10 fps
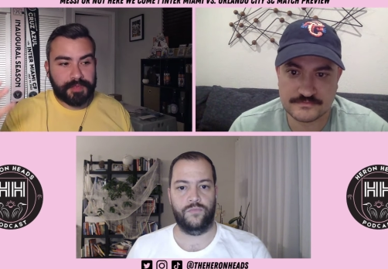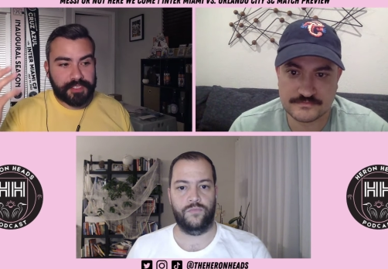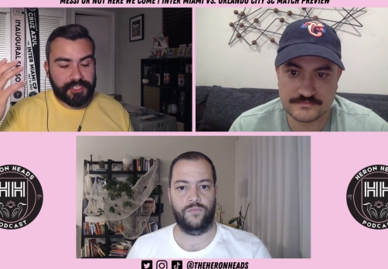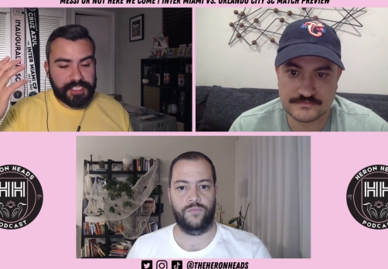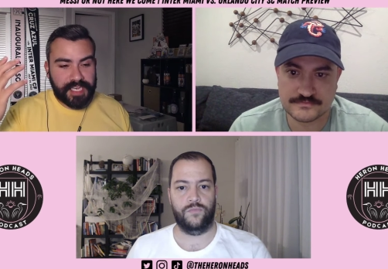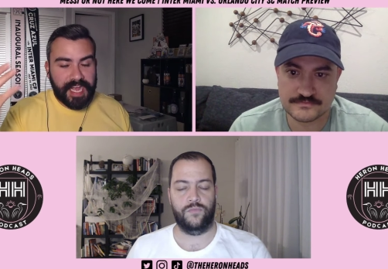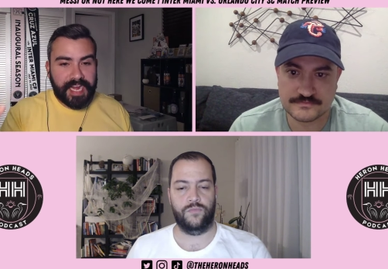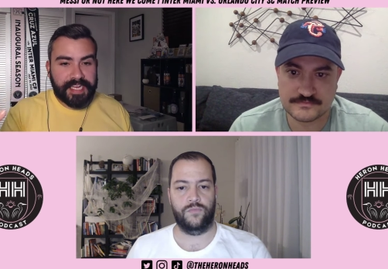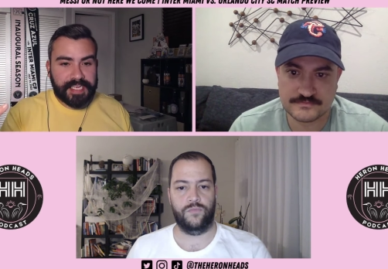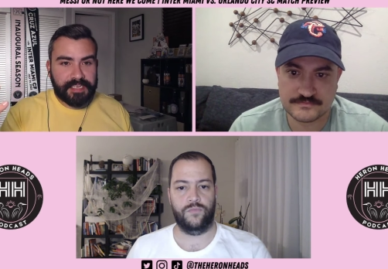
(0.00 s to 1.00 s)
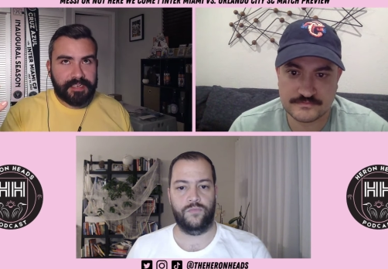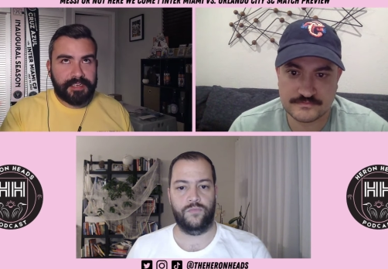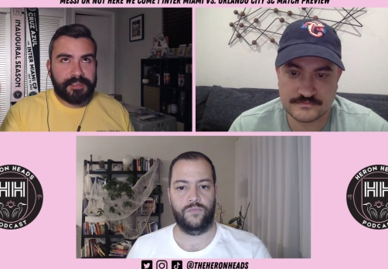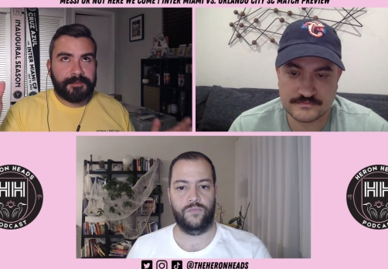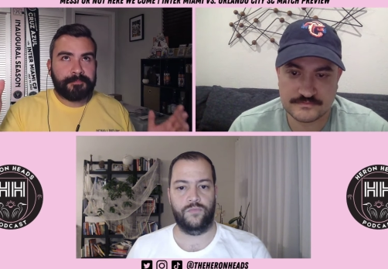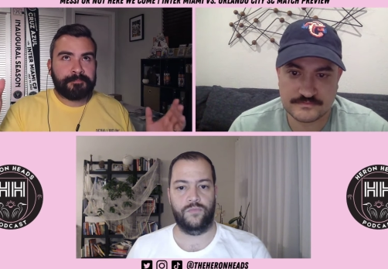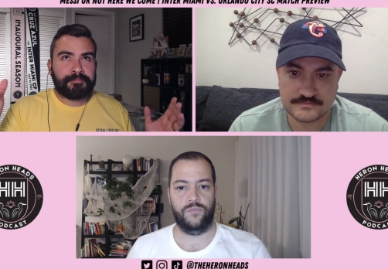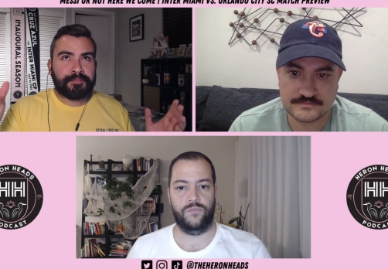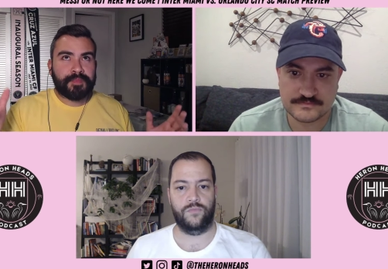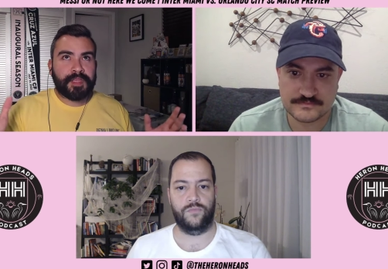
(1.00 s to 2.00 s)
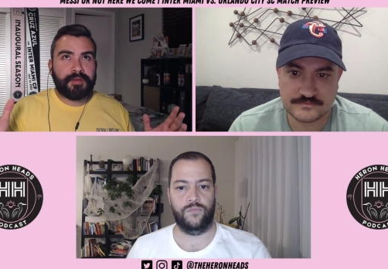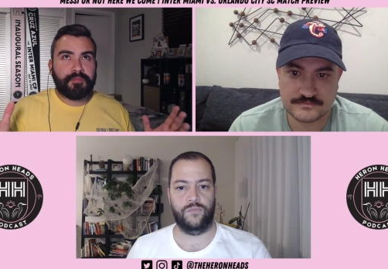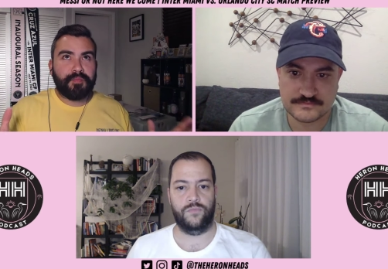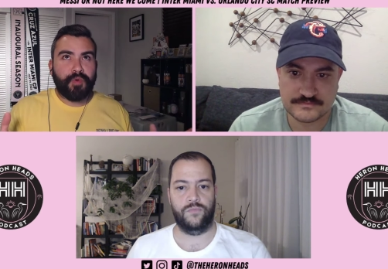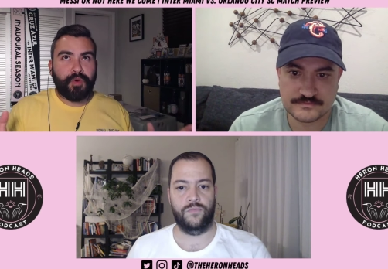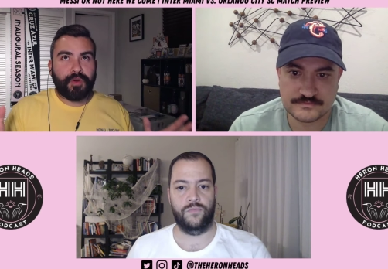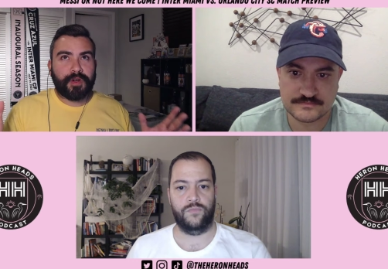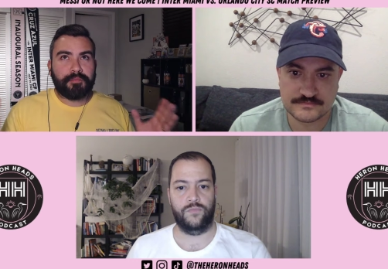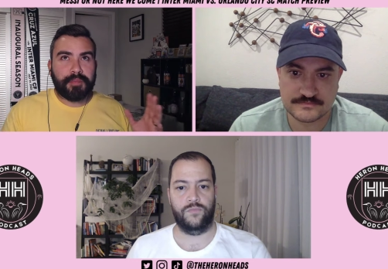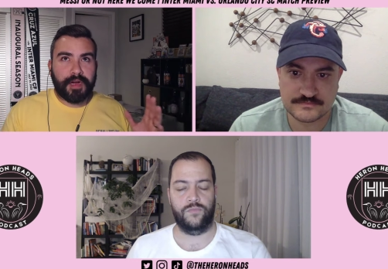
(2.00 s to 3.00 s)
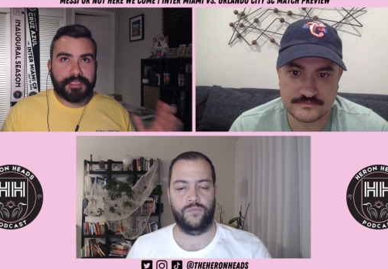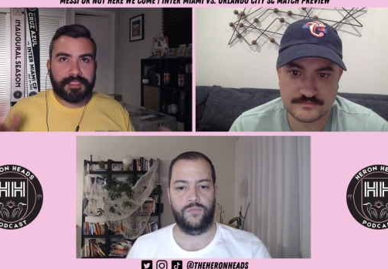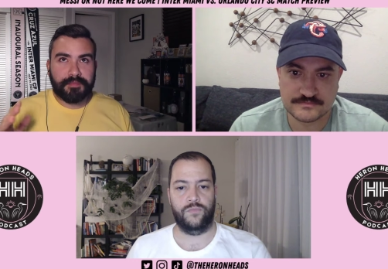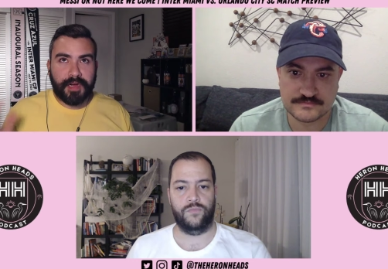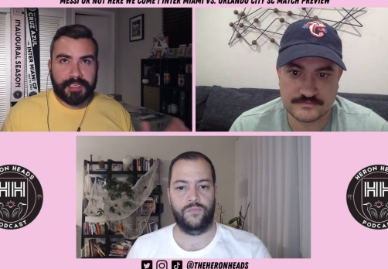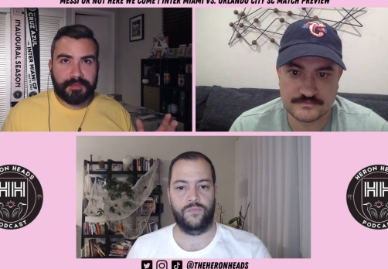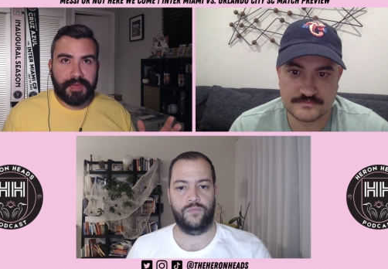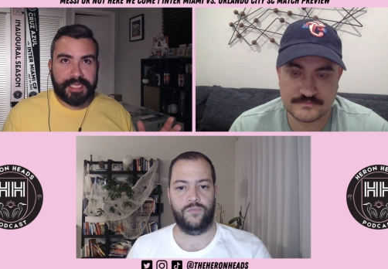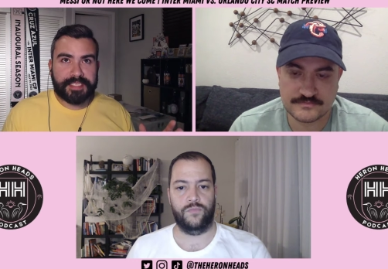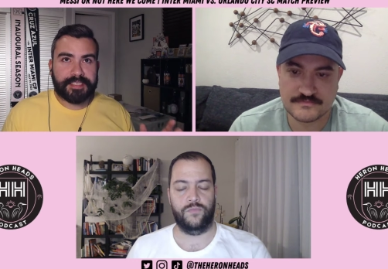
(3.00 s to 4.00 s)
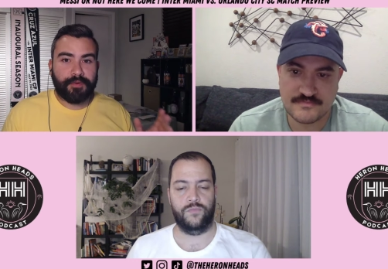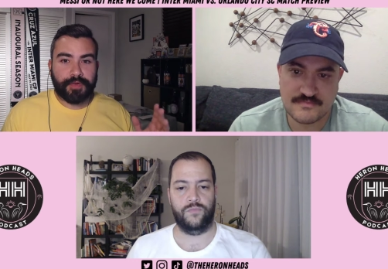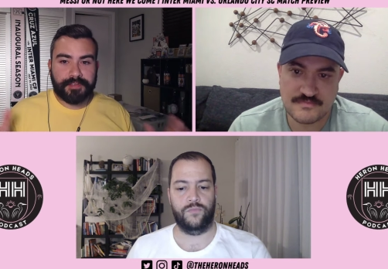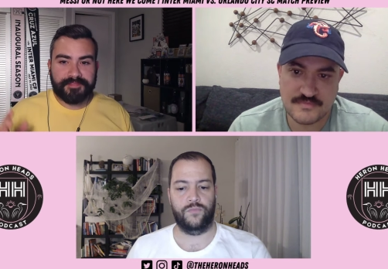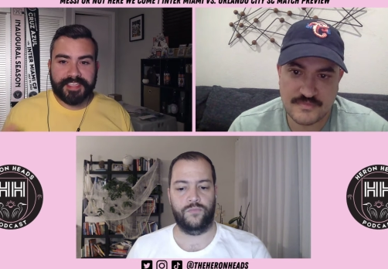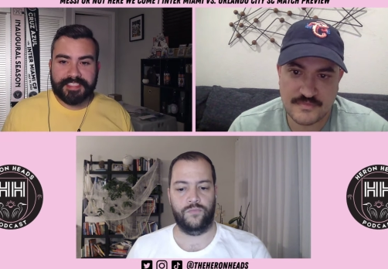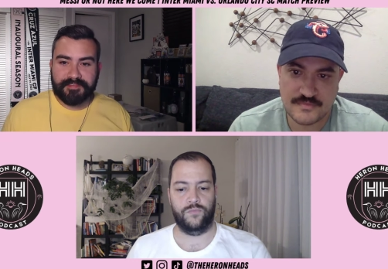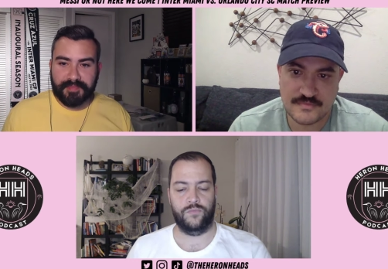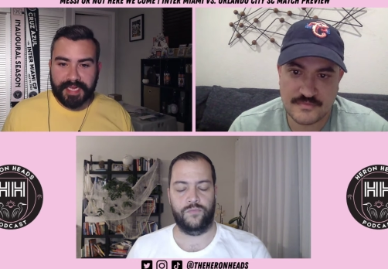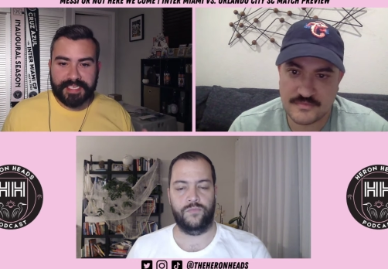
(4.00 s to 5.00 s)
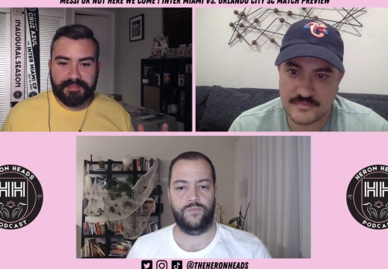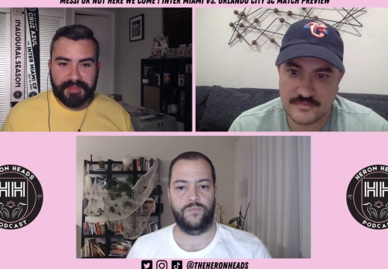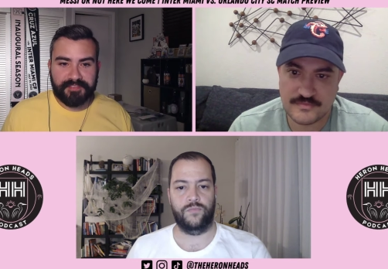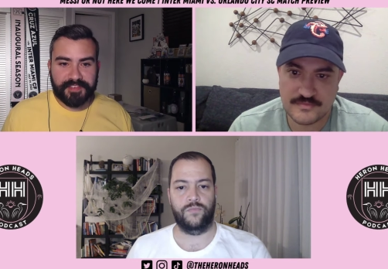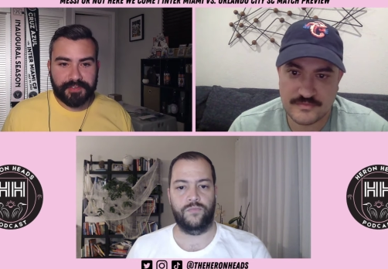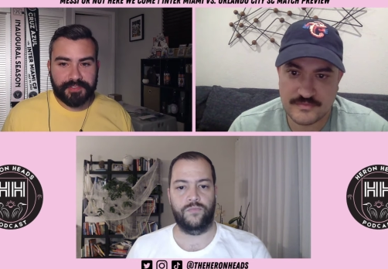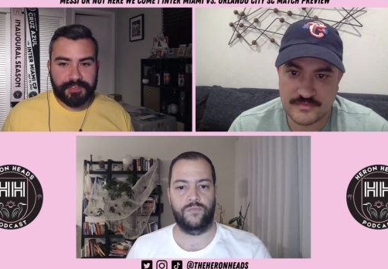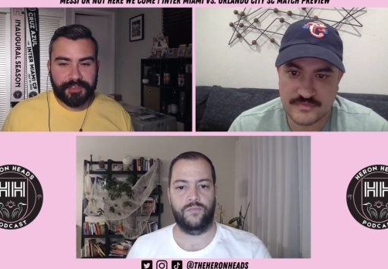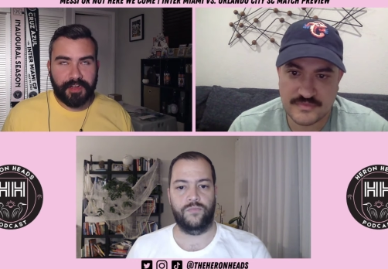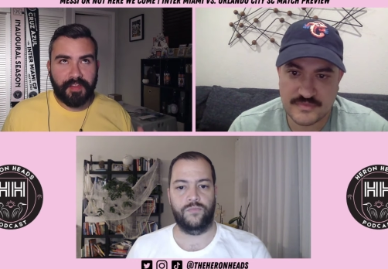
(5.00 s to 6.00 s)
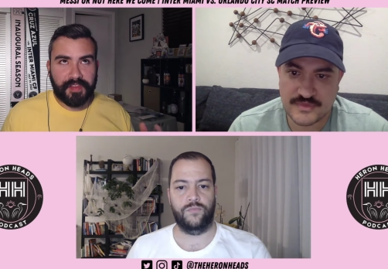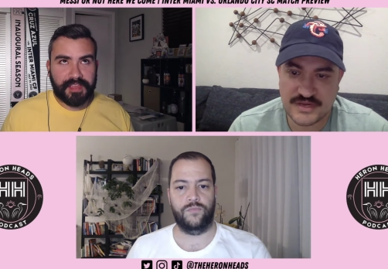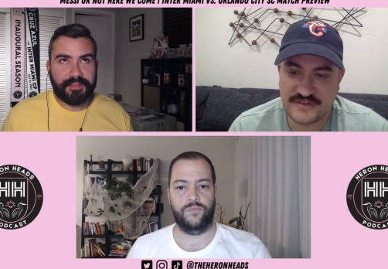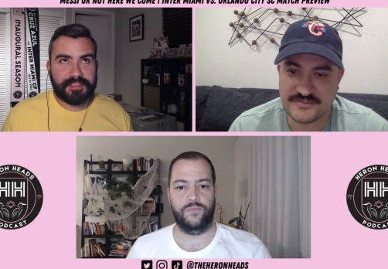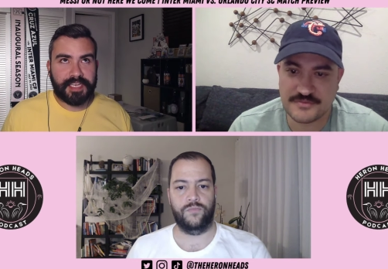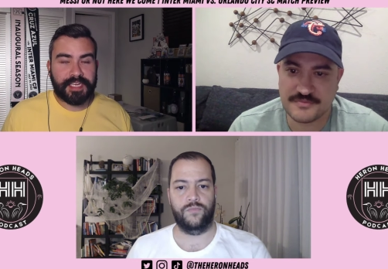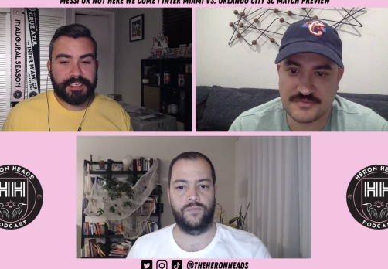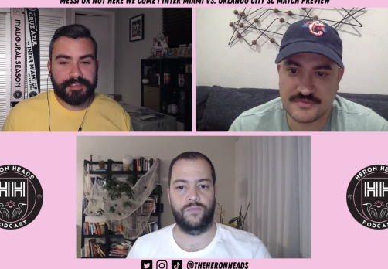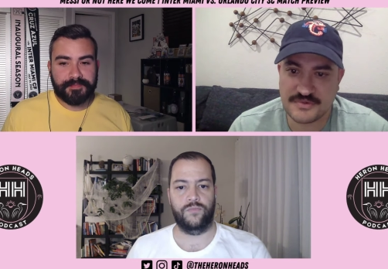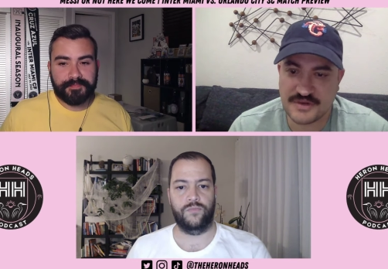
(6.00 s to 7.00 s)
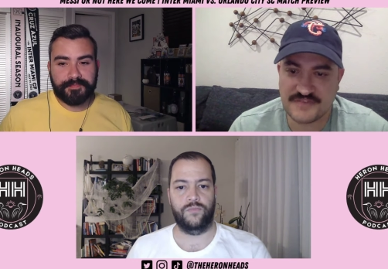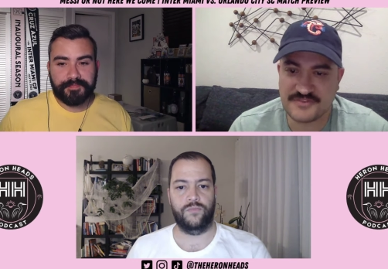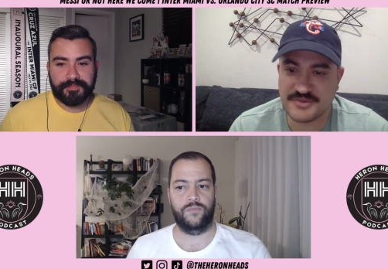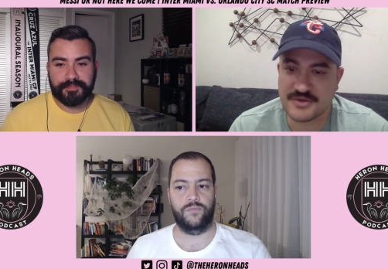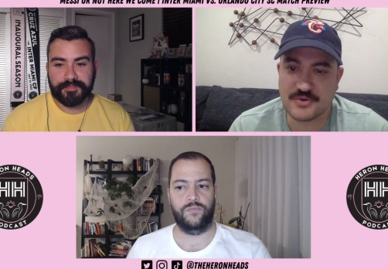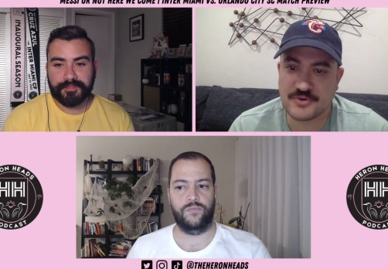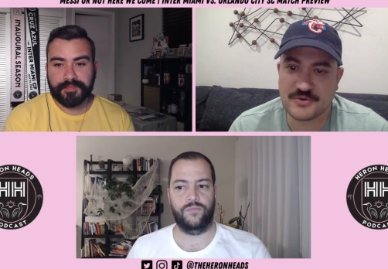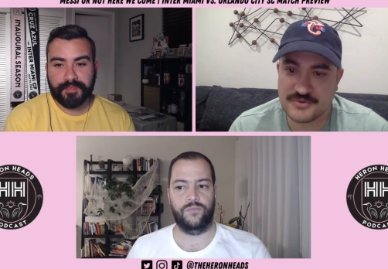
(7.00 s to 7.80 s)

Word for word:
Speaker 1: but just any more box to box minded or defensive minded midfielder
Speaker 2: on the left to, side. It'd have to be Arroyo,